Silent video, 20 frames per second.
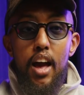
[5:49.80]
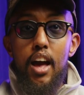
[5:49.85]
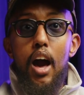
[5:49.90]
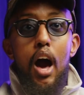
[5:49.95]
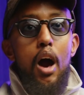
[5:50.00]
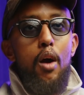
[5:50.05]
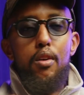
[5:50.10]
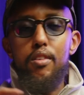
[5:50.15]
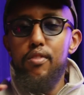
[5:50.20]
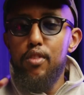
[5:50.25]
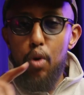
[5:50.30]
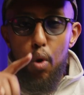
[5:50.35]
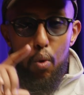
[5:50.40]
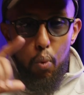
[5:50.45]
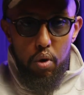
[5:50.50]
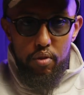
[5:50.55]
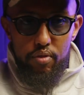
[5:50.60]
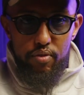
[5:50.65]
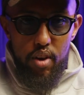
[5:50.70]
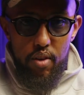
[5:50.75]
I'll even go
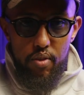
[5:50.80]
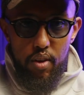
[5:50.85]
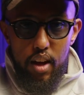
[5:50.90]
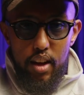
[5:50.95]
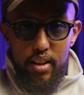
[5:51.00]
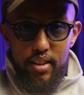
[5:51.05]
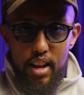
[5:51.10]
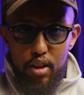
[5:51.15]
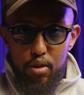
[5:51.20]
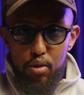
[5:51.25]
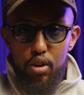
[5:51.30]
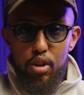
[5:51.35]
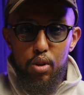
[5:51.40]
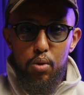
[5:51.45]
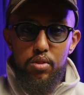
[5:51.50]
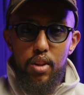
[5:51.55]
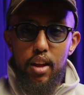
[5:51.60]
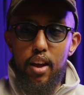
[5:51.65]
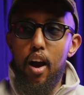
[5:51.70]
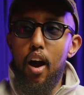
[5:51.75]
one further. Daniel Kaluuya
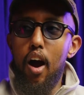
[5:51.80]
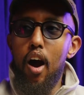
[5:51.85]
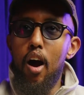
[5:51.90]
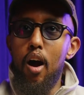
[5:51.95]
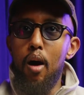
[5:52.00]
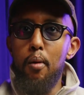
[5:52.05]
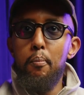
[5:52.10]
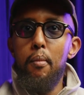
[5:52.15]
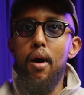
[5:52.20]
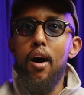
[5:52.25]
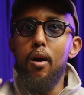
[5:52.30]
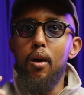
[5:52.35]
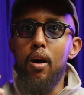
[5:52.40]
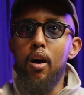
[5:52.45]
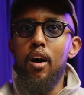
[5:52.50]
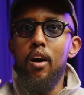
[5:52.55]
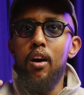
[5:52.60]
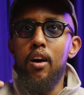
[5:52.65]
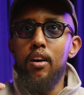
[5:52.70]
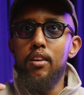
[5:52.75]
is like
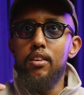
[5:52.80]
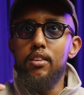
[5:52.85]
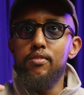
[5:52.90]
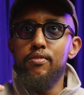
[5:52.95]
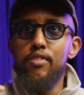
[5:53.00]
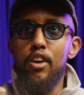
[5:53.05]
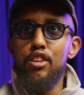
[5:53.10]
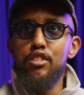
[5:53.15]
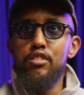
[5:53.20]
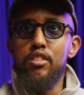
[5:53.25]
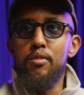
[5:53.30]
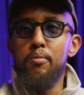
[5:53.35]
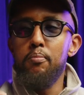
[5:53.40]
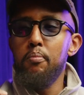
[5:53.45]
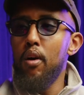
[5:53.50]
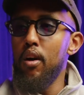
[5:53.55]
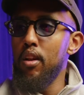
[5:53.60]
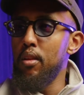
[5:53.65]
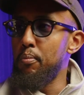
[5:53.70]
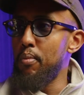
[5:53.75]
our version of
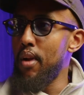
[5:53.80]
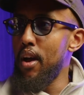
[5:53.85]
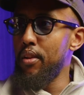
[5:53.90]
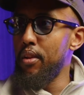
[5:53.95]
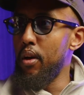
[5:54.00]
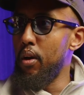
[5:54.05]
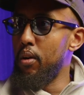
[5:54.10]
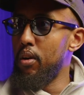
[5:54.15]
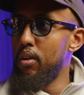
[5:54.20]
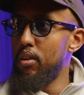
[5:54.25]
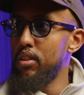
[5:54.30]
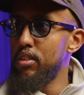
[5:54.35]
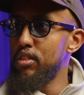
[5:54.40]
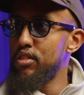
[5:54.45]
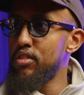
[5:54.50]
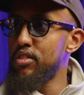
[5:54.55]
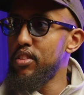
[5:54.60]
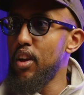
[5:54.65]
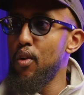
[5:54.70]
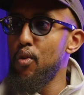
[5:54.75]
Marlon Brando.
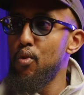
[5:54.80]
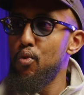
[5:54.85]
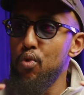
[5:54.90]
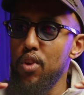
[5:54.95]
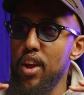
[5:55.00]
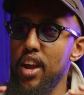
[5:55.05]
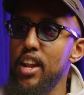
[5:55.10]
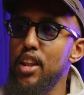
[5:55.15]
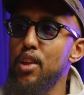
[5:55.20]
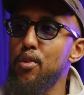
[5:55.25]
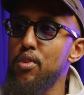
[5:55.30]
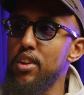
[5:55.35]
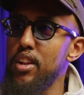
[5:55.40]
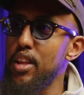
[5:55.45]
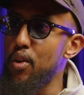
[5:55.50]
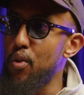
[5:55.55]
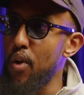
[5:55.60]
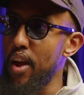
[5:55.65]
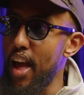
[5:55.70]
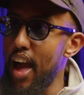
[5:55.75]
Just a really, really
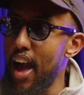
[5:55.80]
great actor.